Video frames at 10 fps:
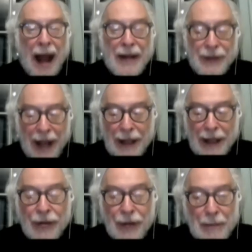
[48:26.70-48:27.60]
Well, I'd say
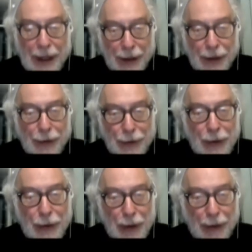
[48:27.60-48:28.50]
at least a minute
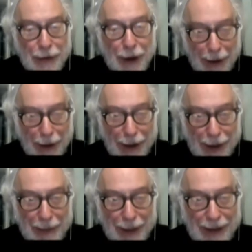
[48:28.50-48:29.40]
or two of
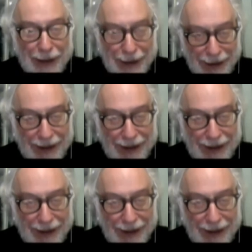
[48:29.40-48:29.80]
Colleen.